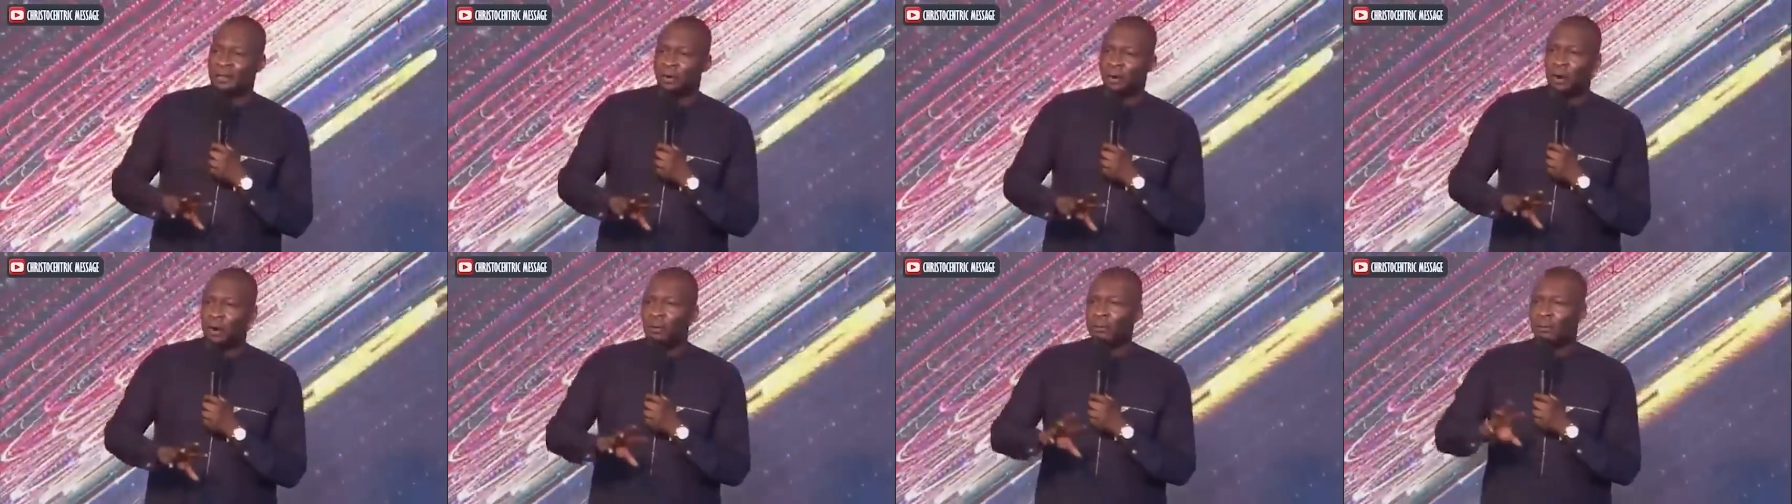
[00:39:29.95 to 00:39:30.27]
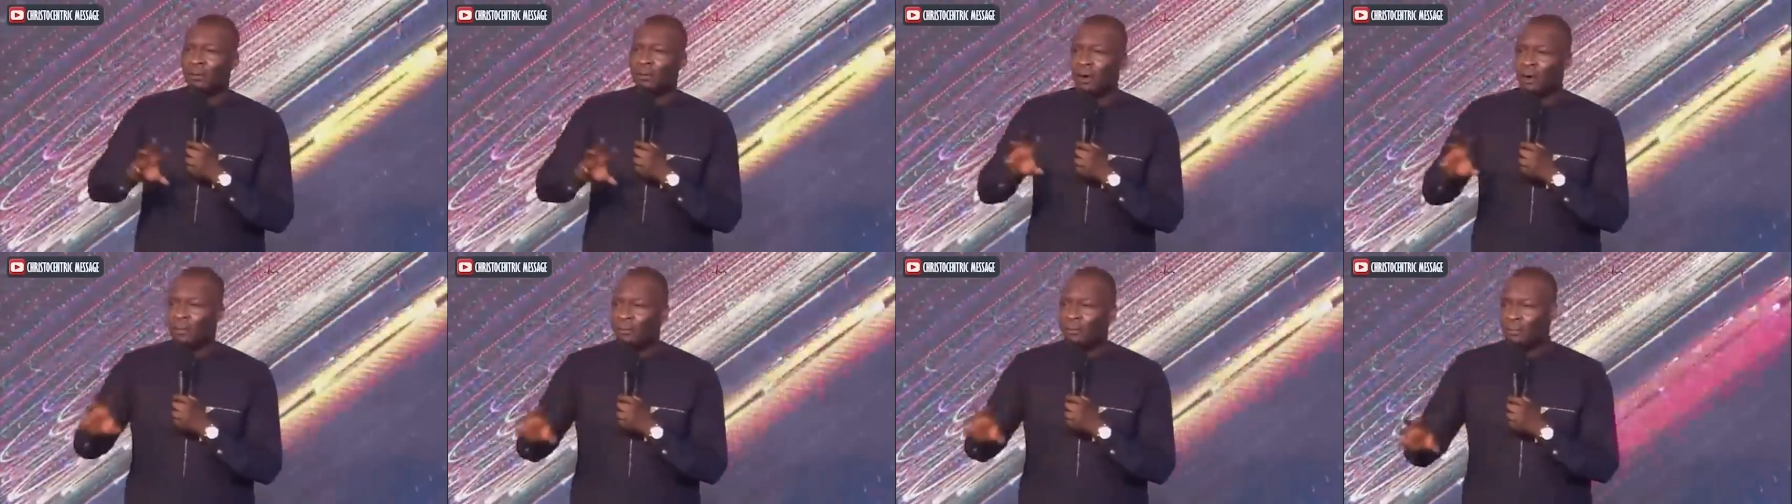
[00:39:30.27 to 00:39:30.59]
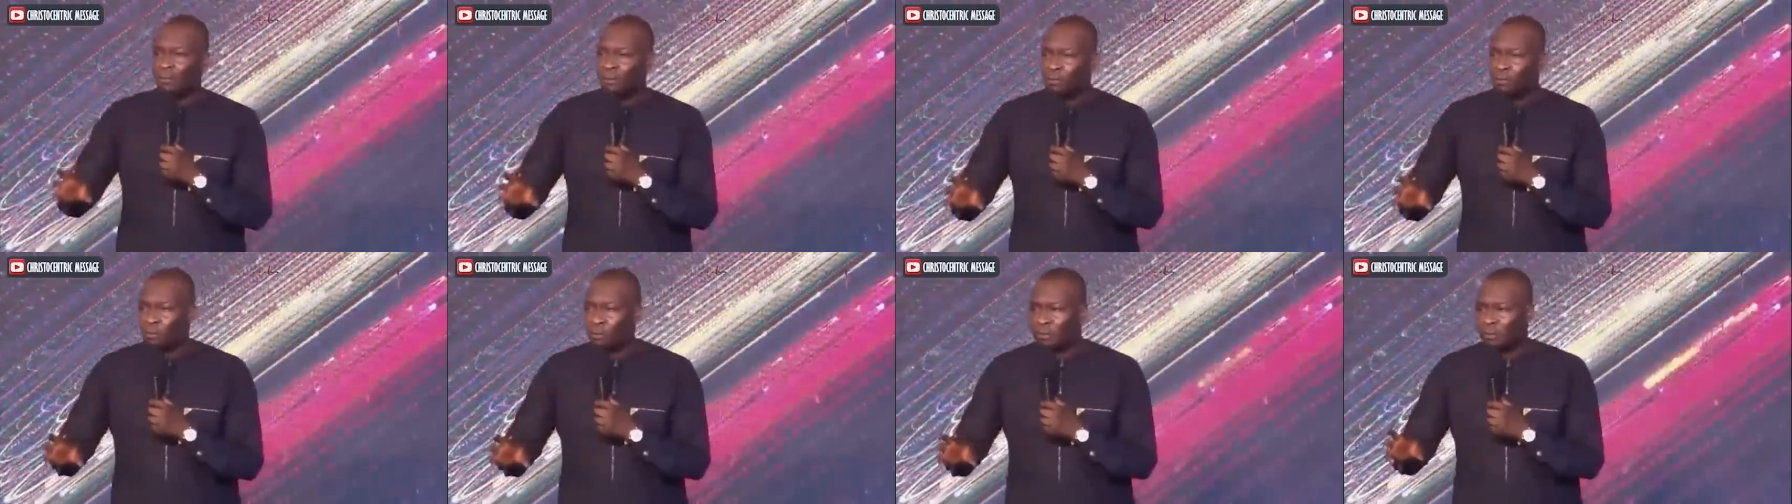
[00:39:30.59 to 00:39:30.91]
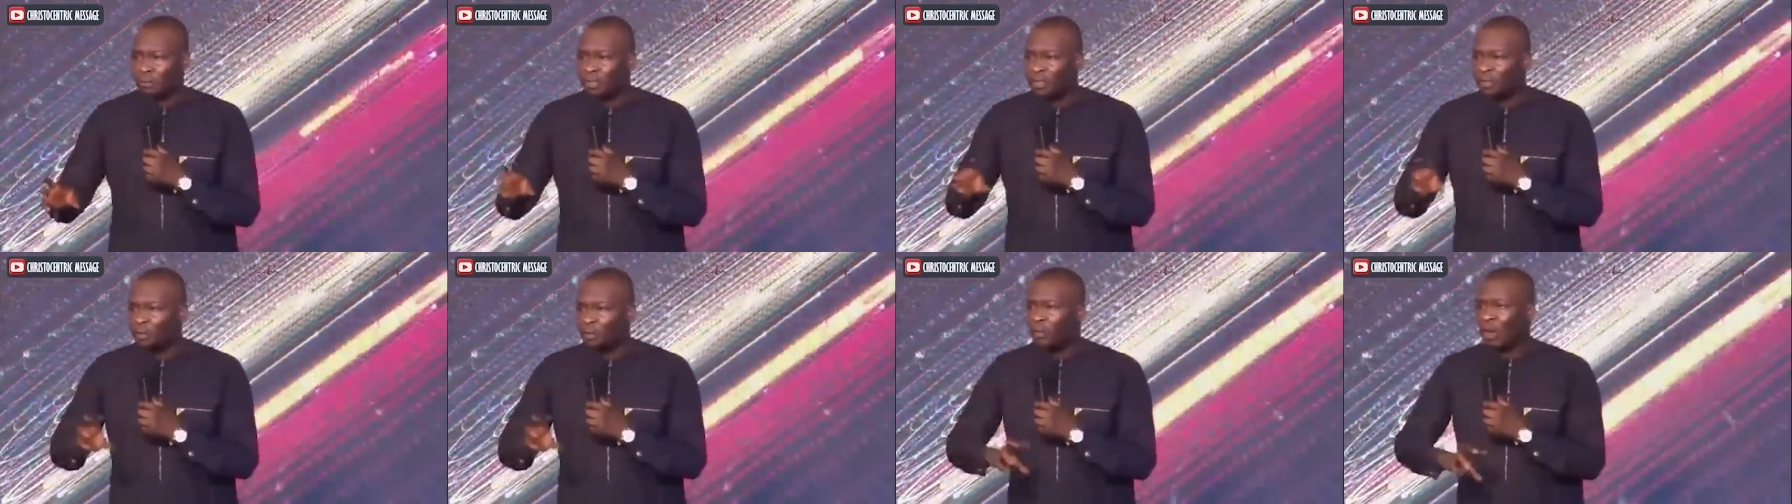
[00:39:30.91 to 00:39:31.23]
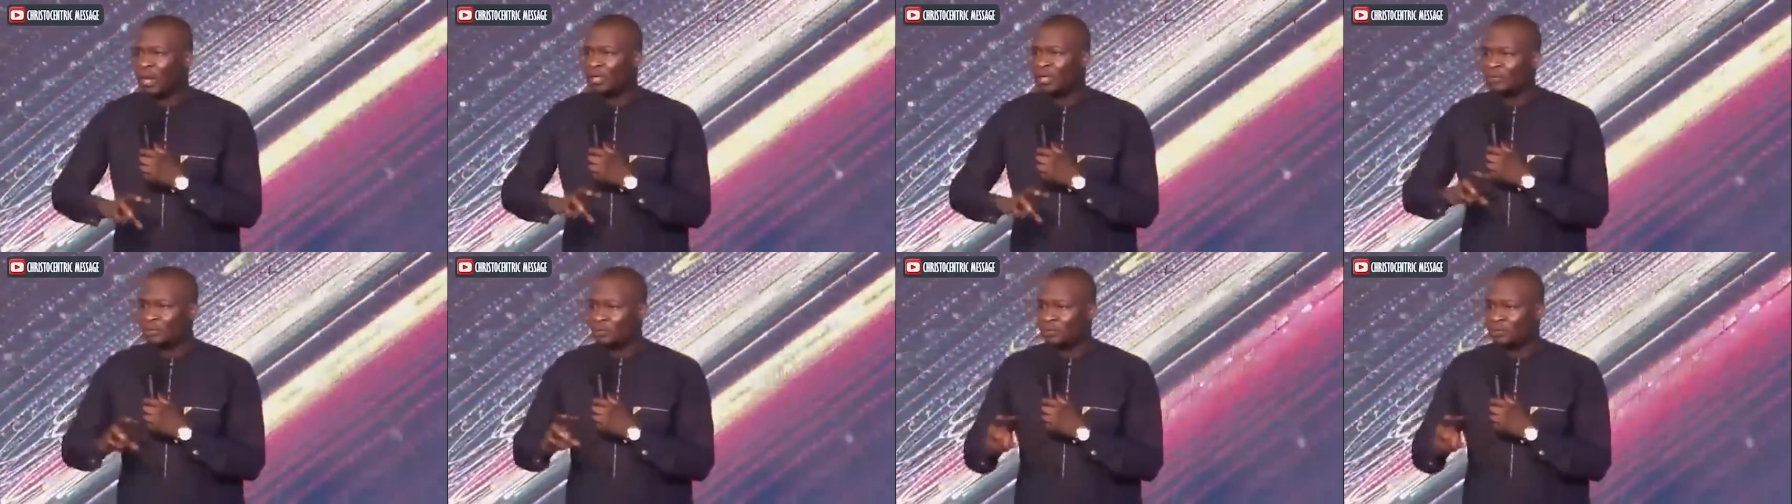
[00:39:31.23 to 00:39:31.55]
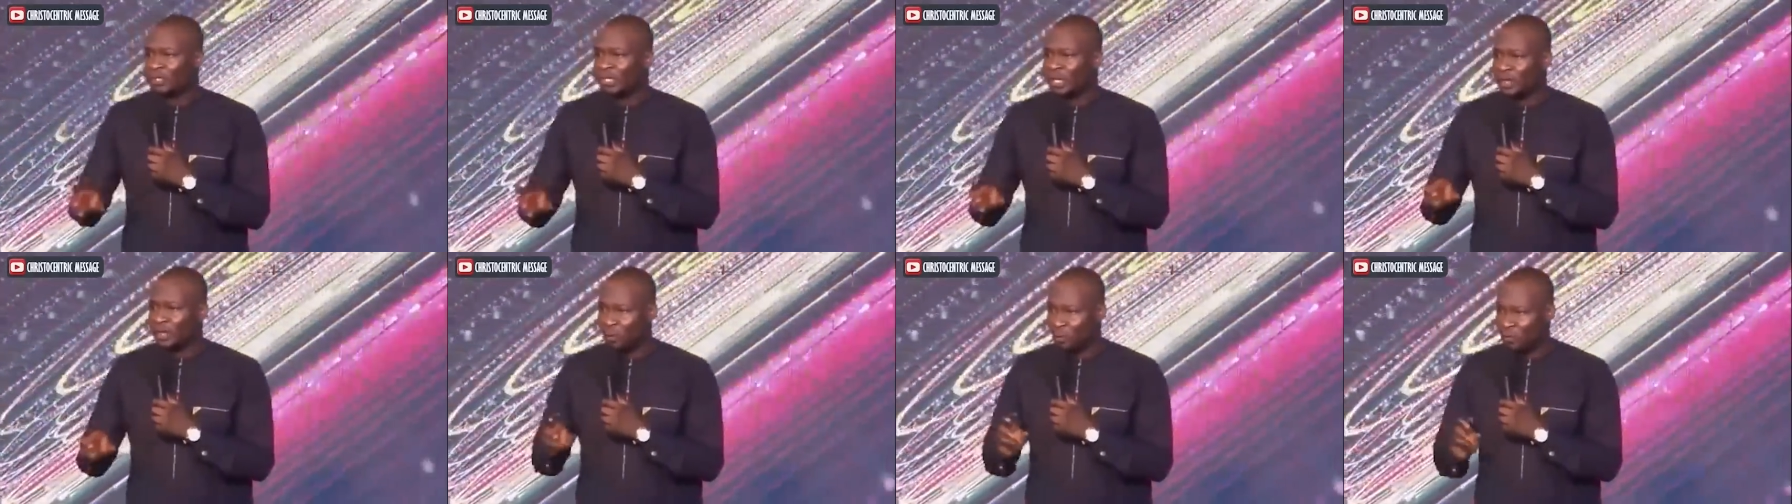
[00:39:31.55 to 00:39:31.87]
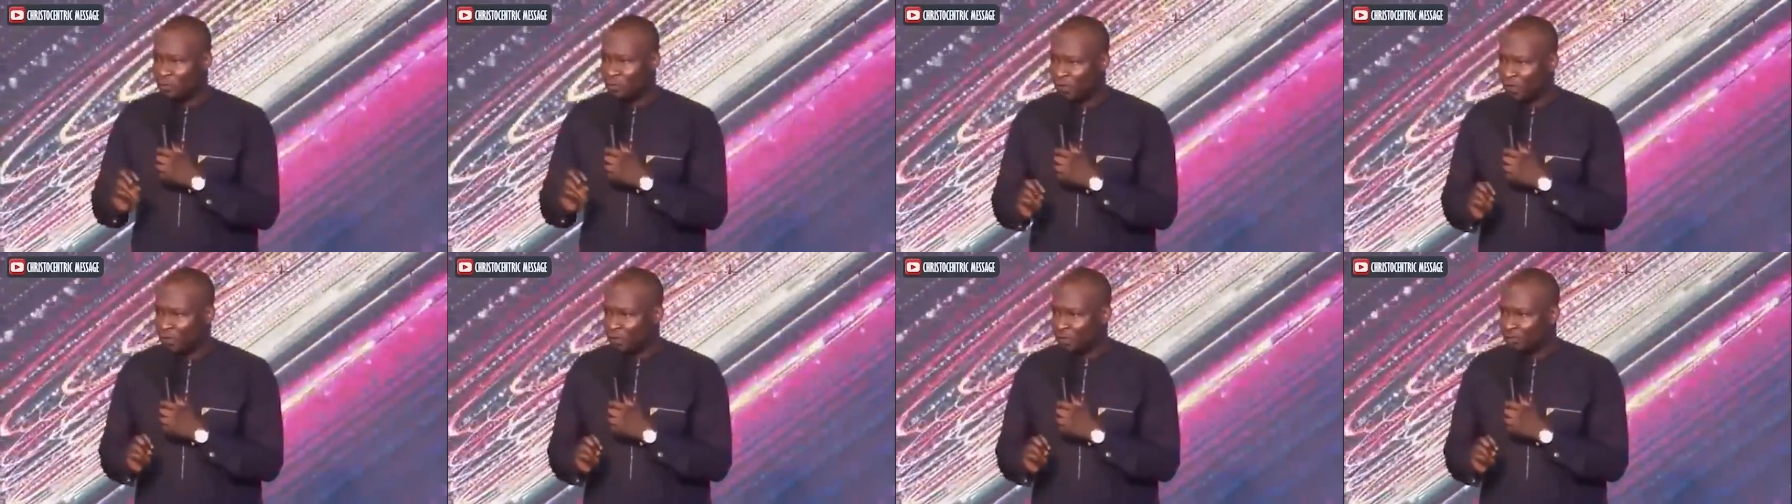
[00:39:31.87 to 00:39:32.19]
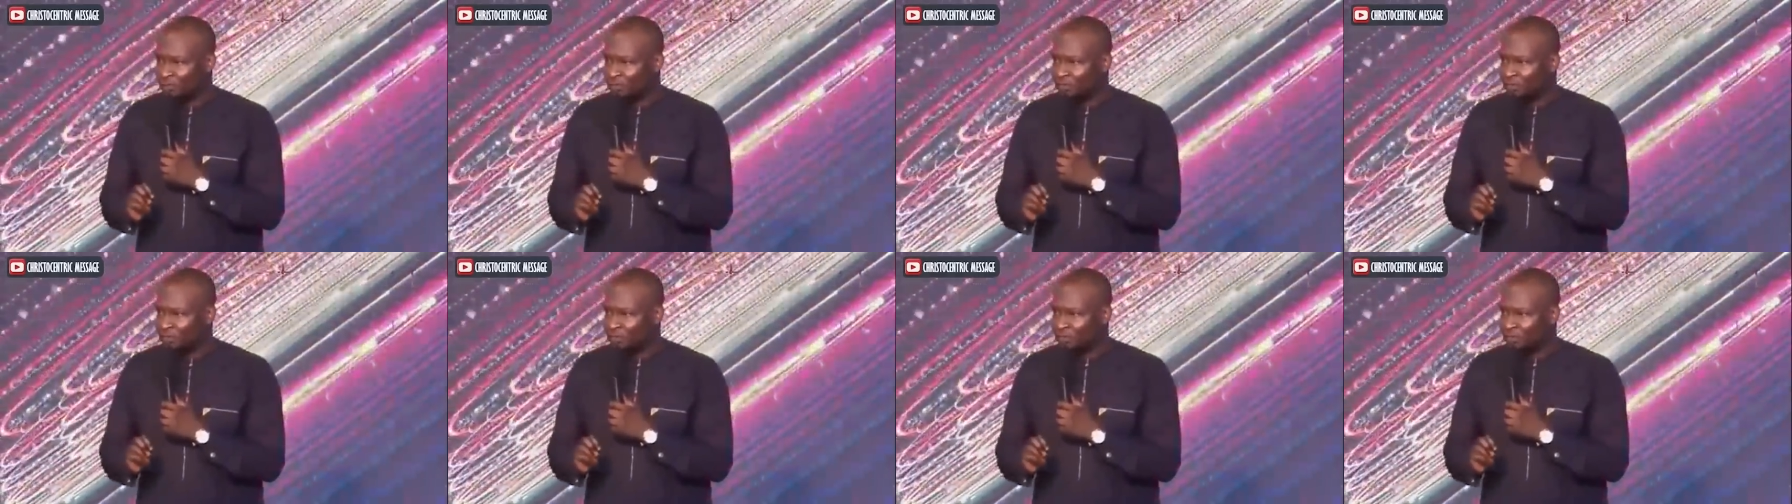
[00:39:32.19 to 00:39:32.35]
or mom would be the ones to take over